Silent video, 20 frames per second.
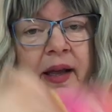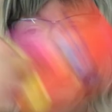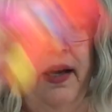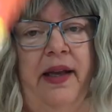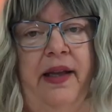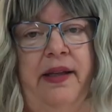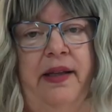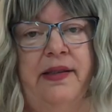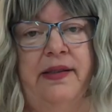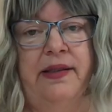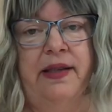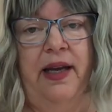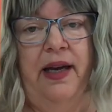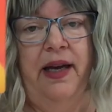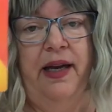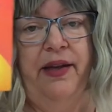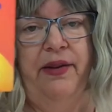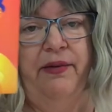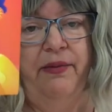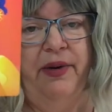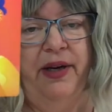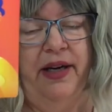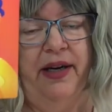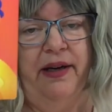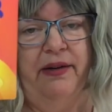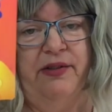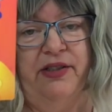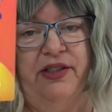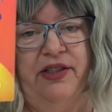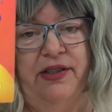In the sky of the
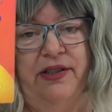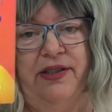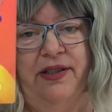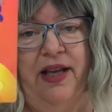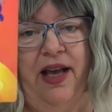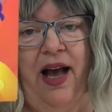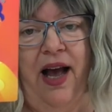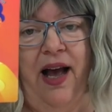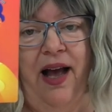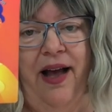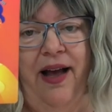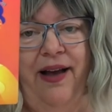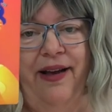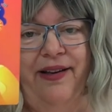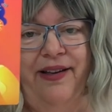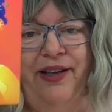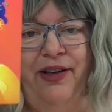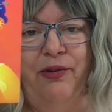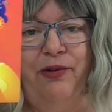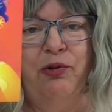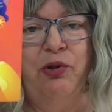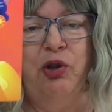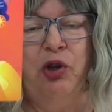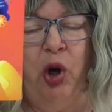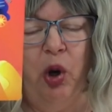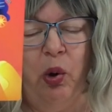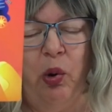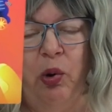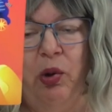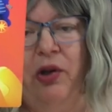reading, which is the, you know,
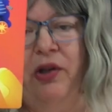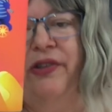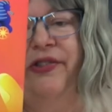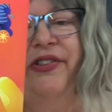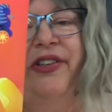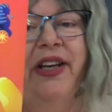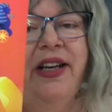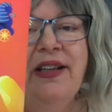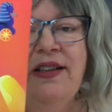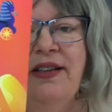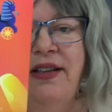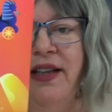goals and